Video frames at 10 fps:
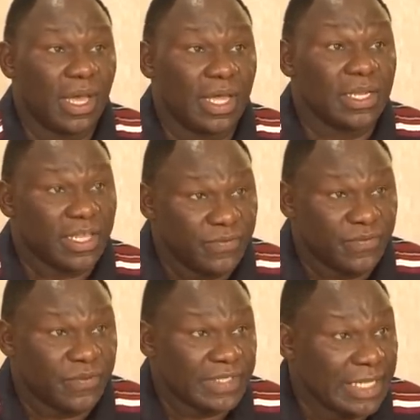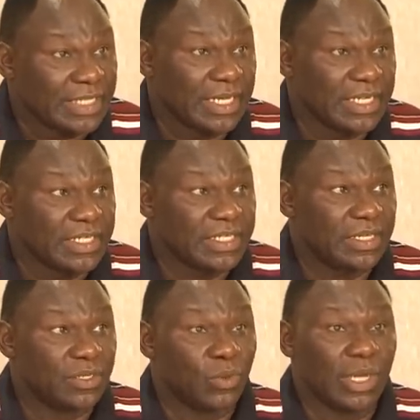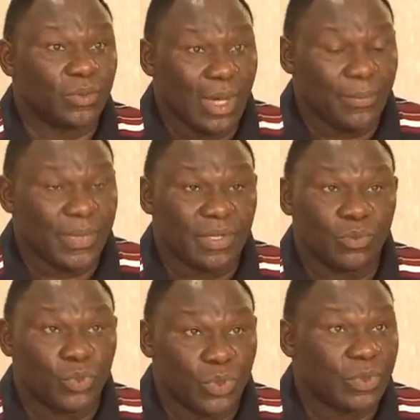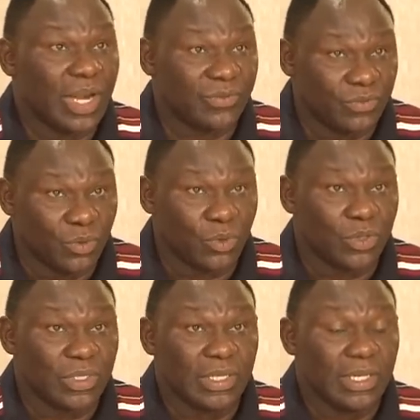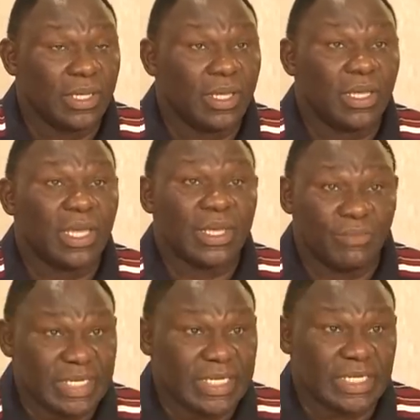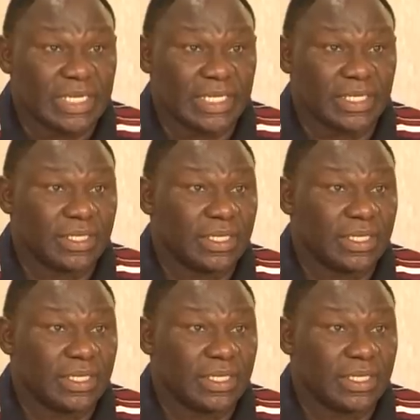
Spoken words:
And if such an incident were to happen, we would have known immediately.